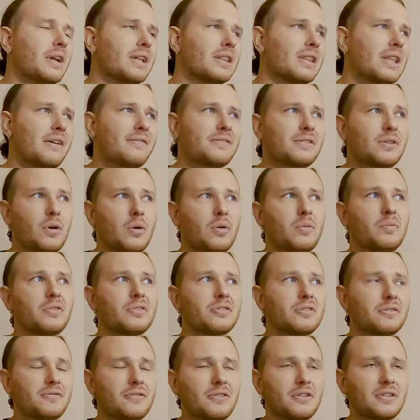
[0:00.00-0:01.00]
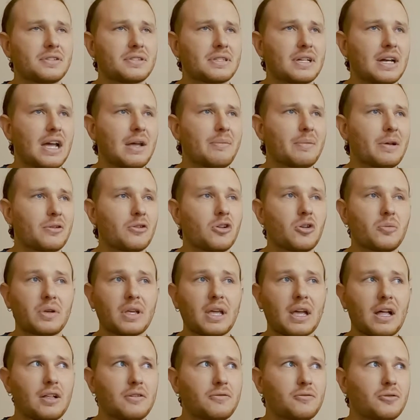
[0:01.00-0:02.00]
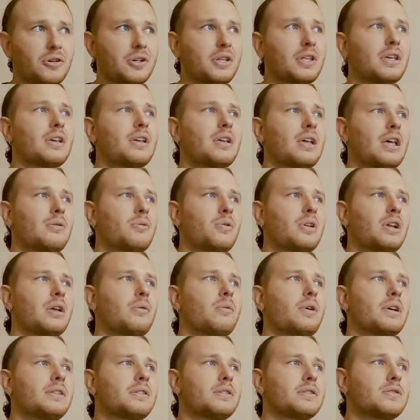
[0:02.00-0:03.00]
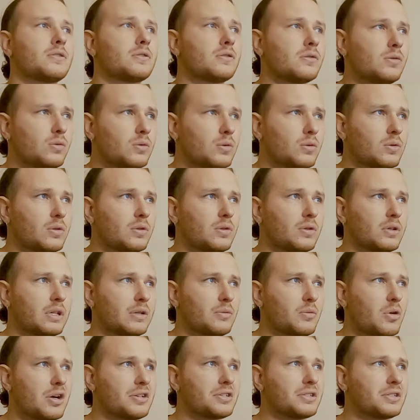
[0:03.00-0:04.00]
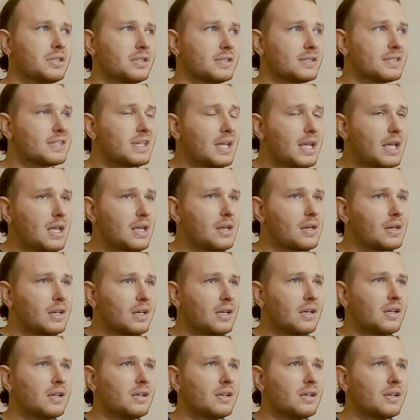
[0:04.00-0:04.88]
when I left home for the first time, I grew up in California, and when I went to school in Washington State,